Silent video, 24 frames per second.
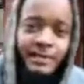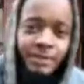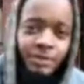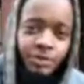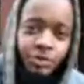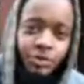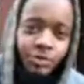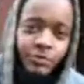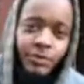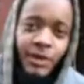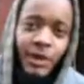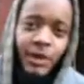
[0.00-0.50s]
intend
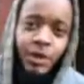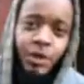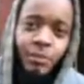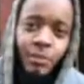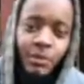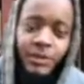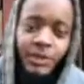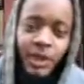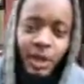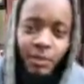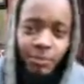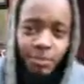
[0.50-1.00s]
to do a lot
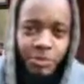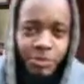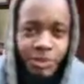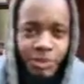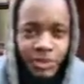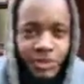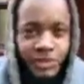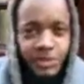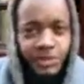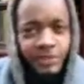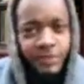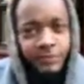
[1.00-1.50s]
more dawah
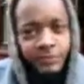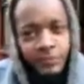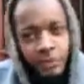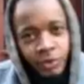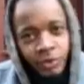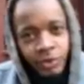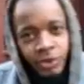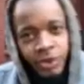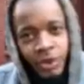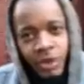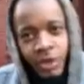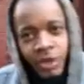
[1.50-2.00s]
project in the
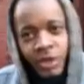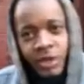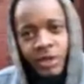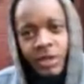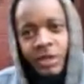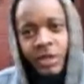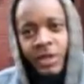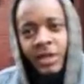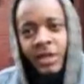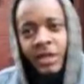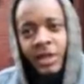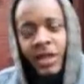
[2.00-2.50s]
future,
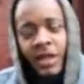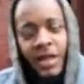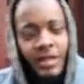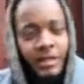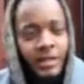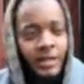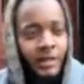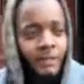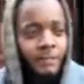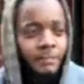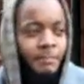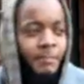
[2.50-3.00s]

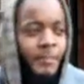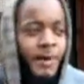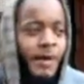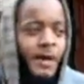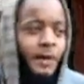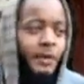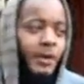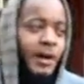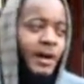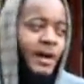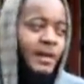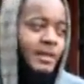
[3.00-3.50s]
and
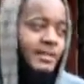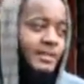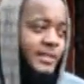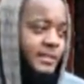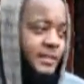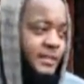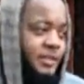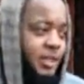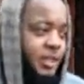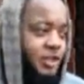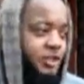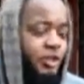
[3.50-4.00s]
I
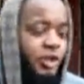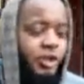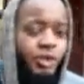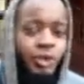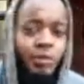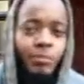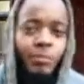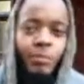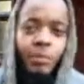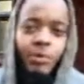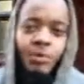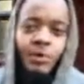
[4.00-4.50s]
intend to touch on a
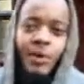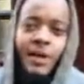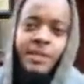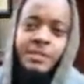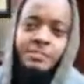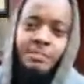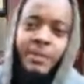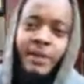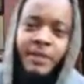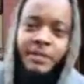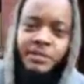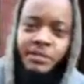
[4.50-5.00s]
lot more
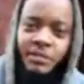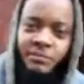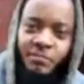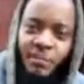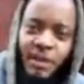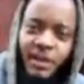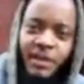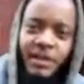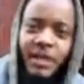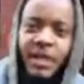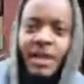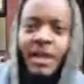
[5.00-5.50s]
aspects of
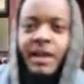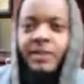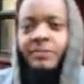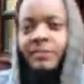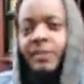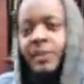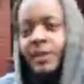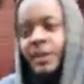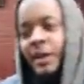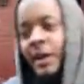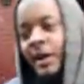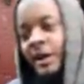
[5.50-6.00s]
my
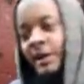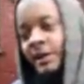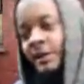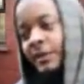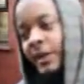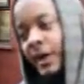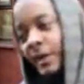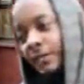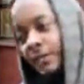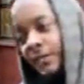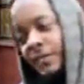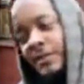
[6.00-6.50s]
life and
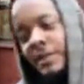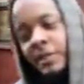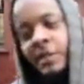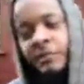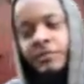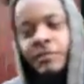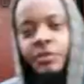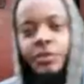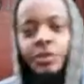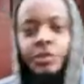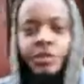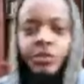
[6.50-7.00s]
things that
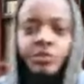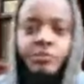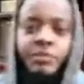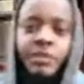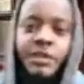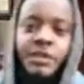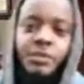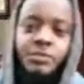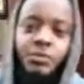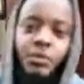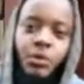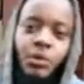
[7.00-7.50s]
have to do with
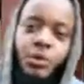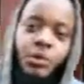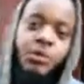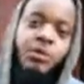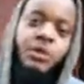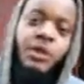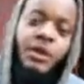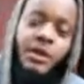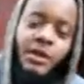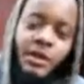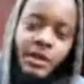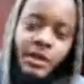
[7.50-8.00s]
me as
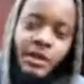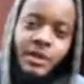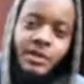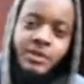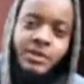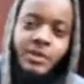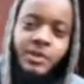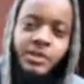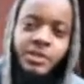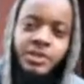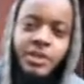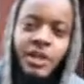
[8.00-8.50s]
well.
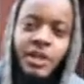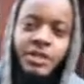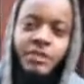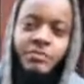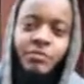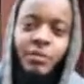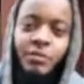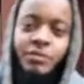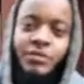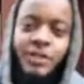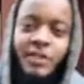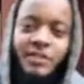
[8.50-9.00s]
So shout out
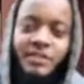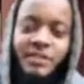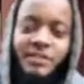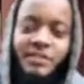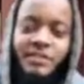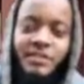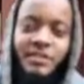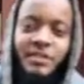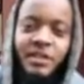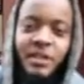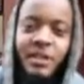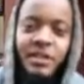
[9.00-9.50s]
to Roadside
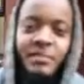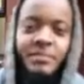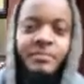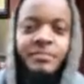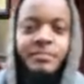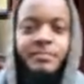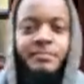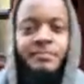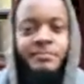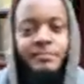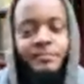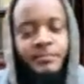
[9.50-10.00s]
Islam.
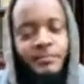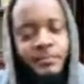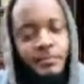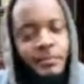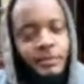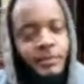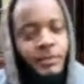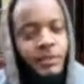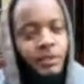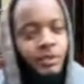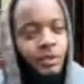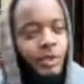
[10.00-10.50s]

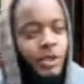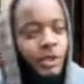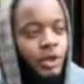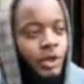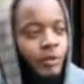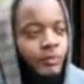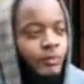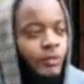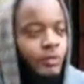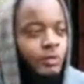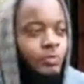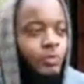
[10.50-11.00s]
They're doing a
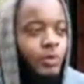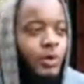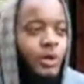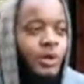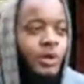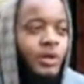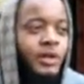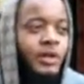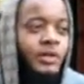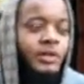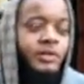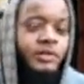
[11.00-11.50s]
lot of good
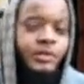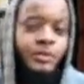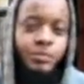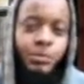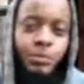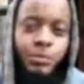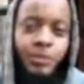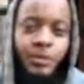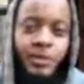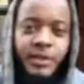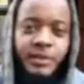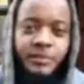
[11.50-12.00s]
work.
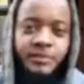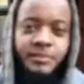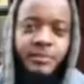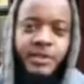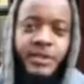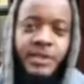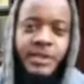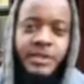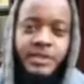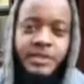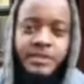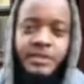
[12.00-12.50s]
Support them,
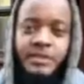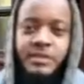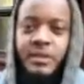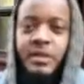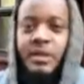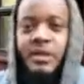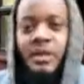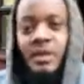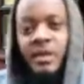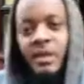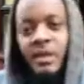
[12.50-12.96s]
please.